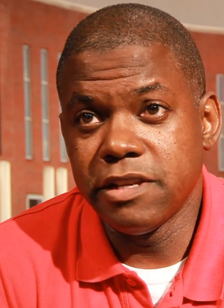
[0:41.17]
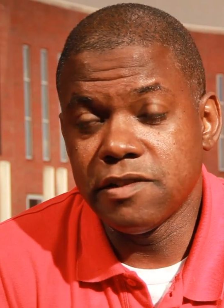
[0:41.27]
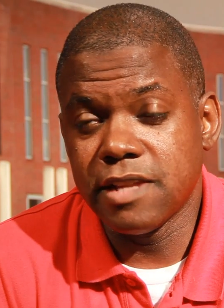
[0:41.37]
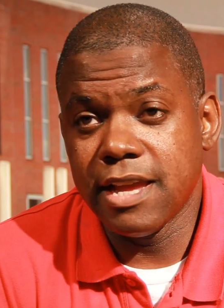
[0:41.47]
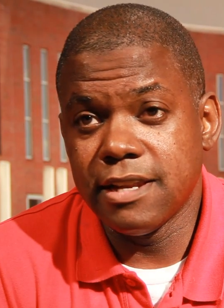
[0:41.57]
We
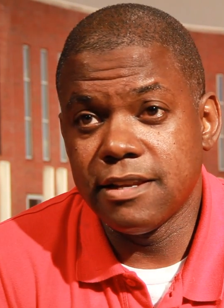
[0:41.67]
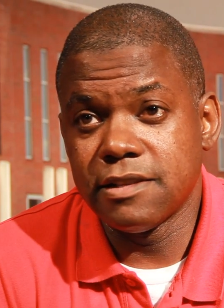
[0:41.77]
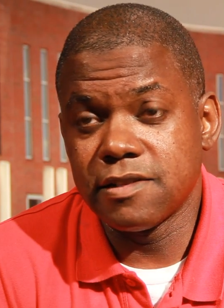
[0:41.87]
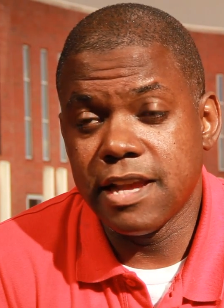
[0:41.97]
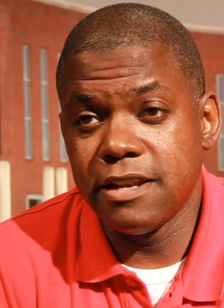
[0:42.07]
stayed in the
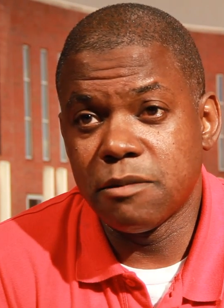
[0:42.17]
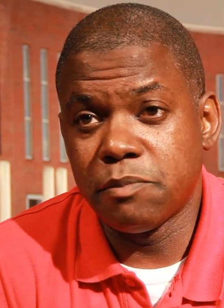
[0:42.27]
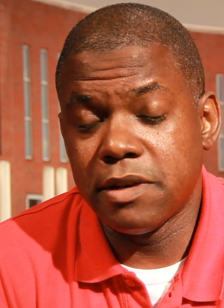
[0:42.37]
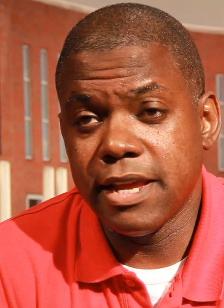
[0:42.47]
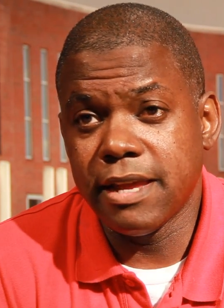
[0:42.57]
stadium
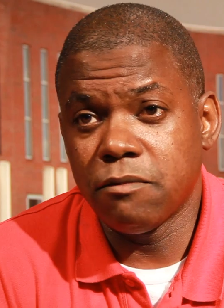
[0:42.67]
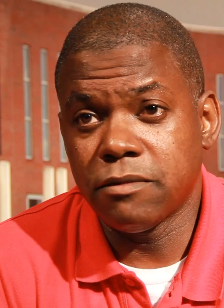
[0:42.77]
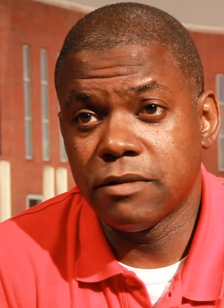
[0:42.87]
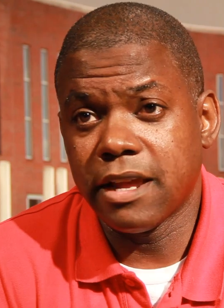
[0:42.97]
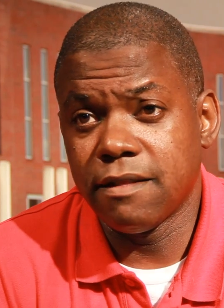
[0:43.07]
playing,
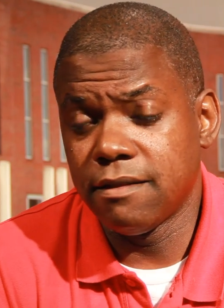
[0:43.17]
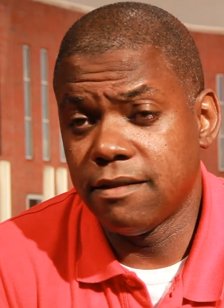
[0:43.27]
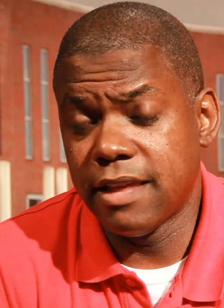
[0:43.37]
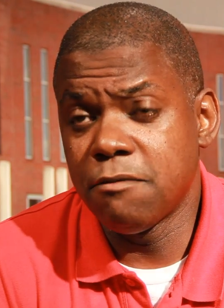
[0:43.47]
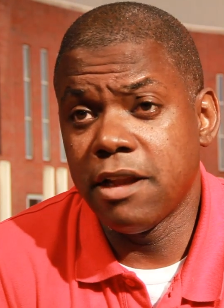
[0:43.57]
and
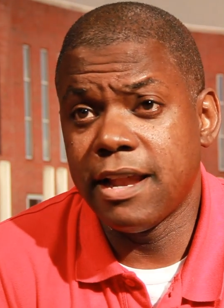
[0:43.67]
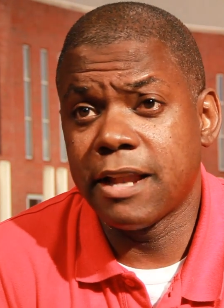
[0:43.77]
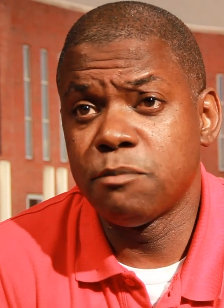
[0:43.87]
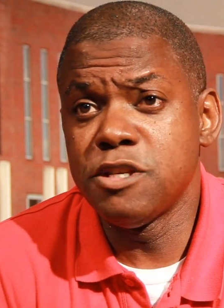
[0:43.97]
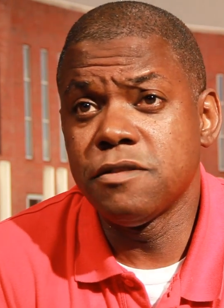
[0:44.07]
they ran out
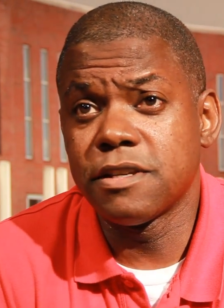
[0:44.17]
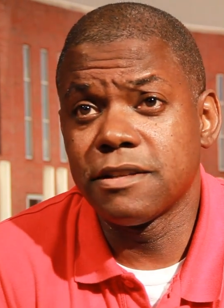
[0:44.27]
of music.